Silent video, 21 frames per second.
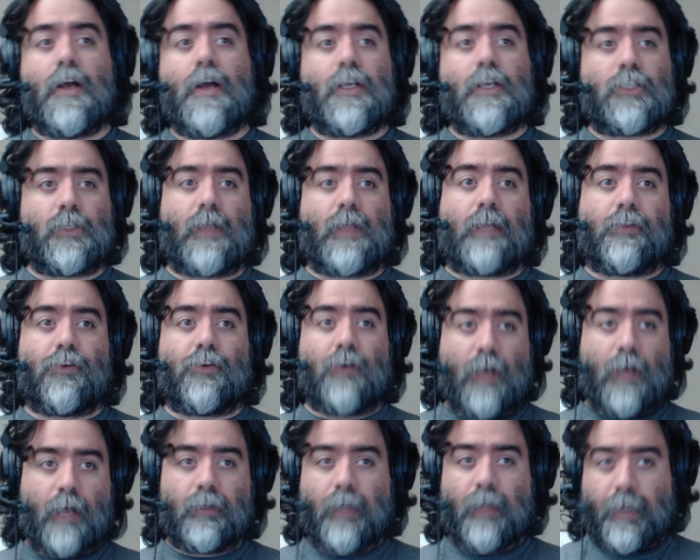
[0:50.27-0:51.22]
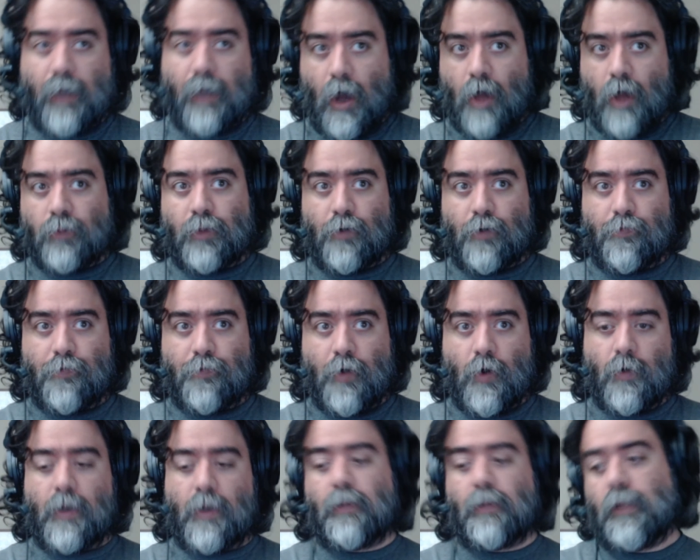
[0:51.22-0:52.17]
so that they're not like on their
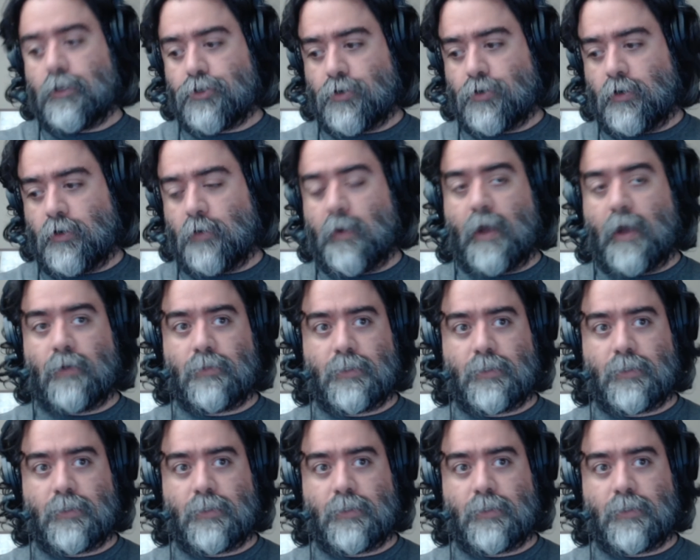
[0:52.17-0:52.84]
phone and then turn around